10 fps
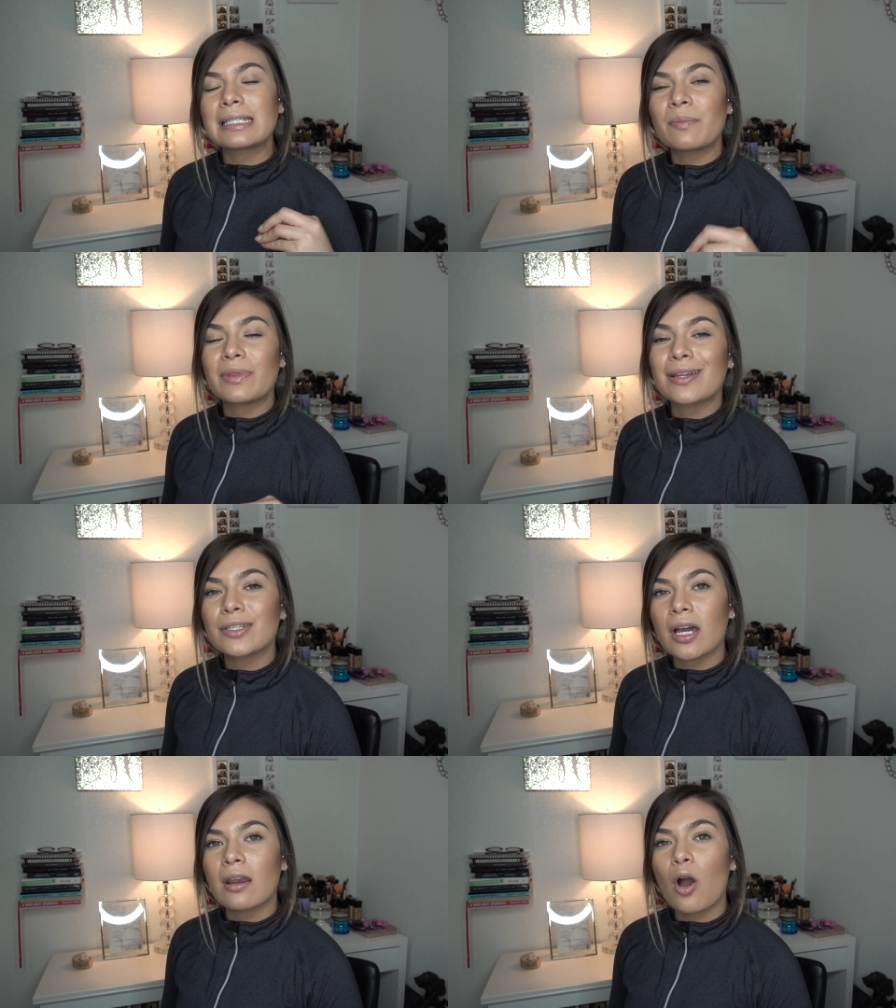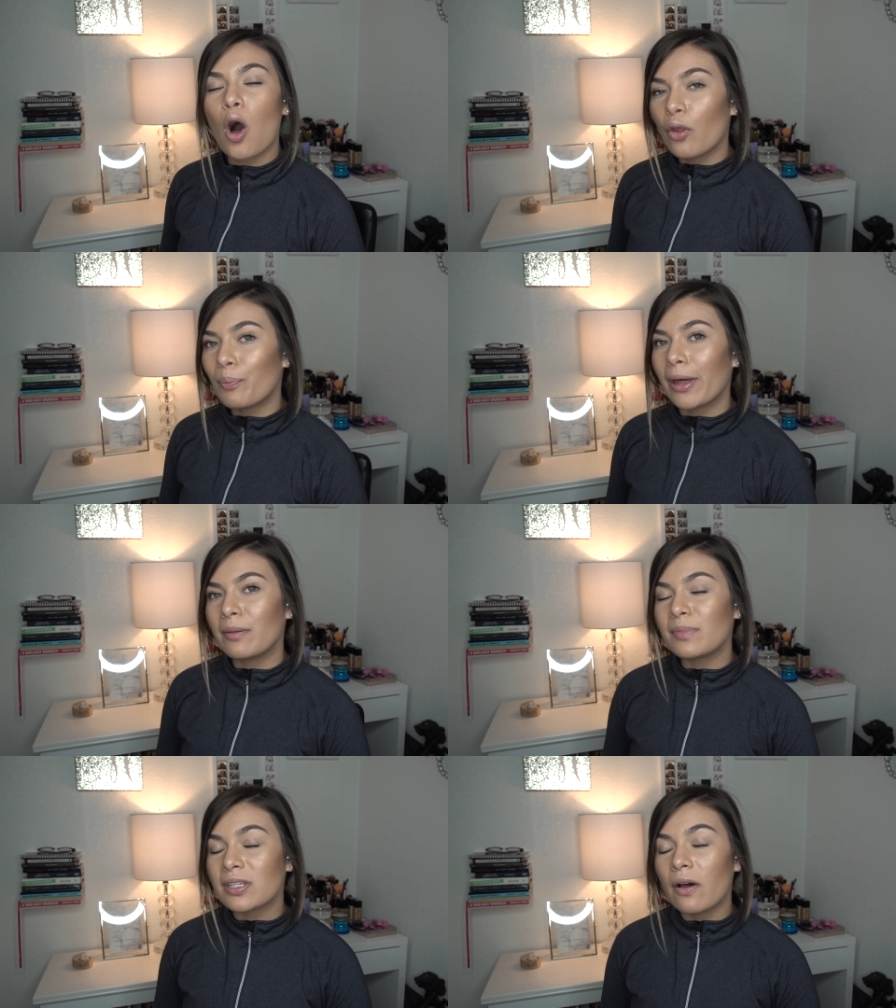something done all by
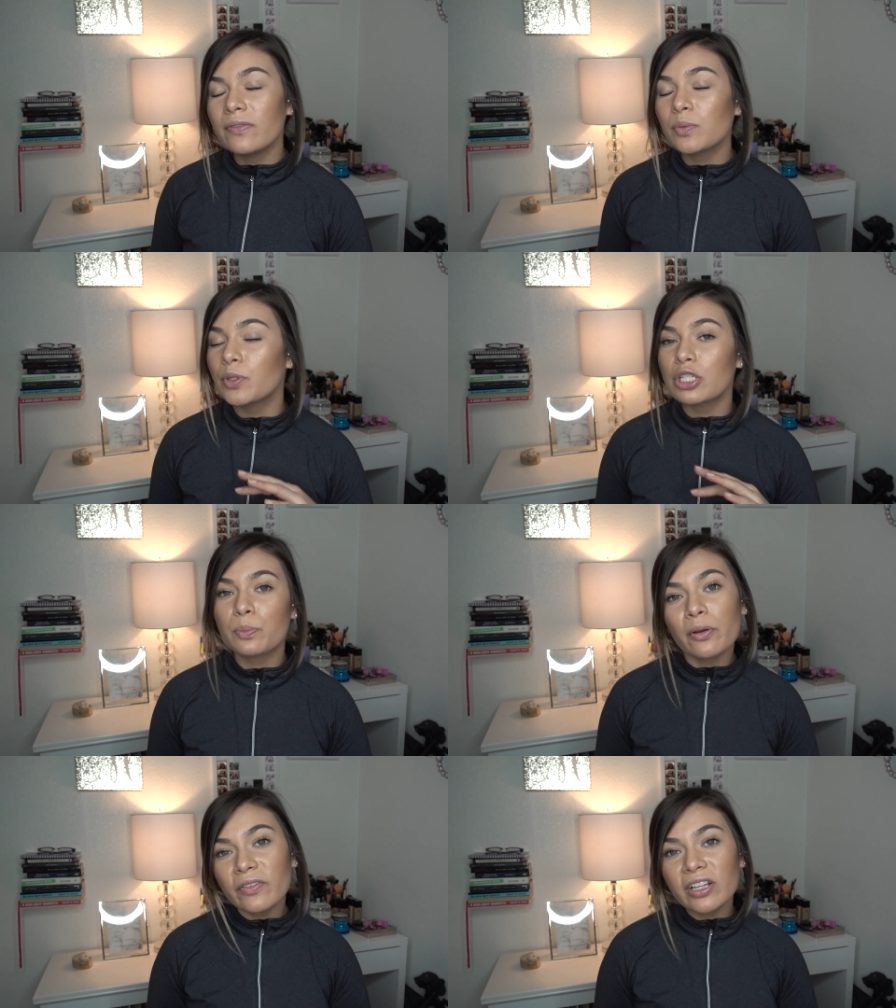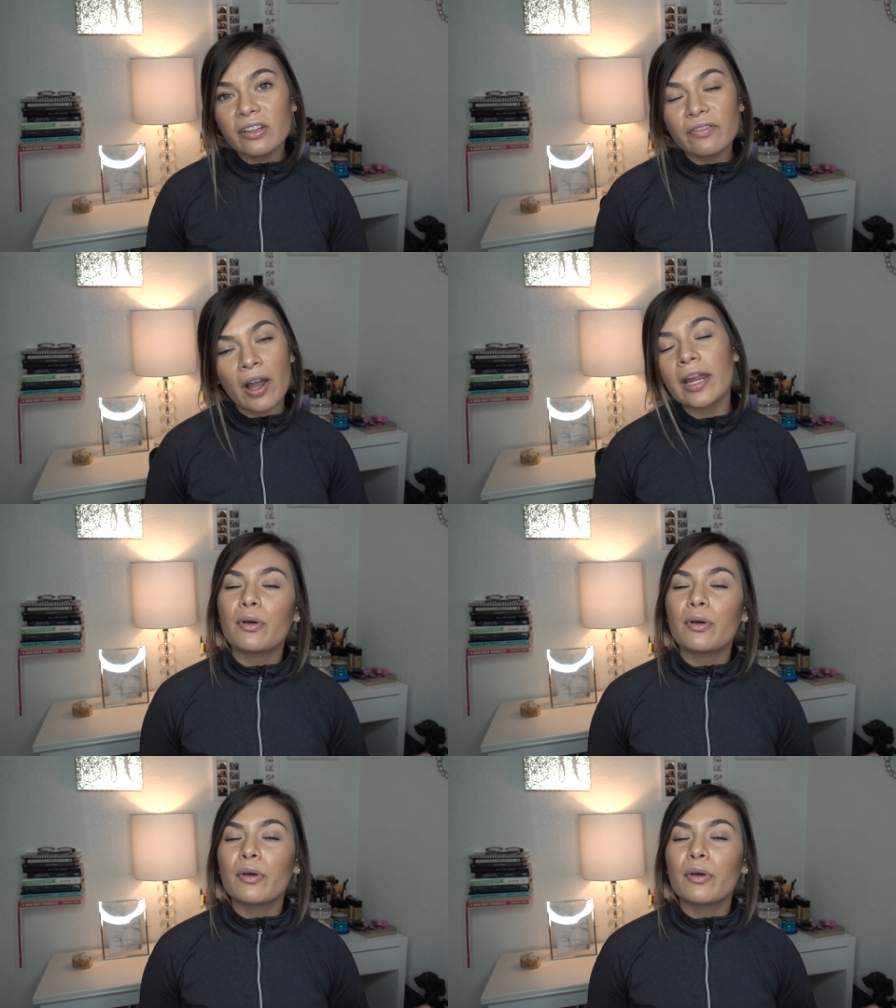themselves, which is perfectly fine.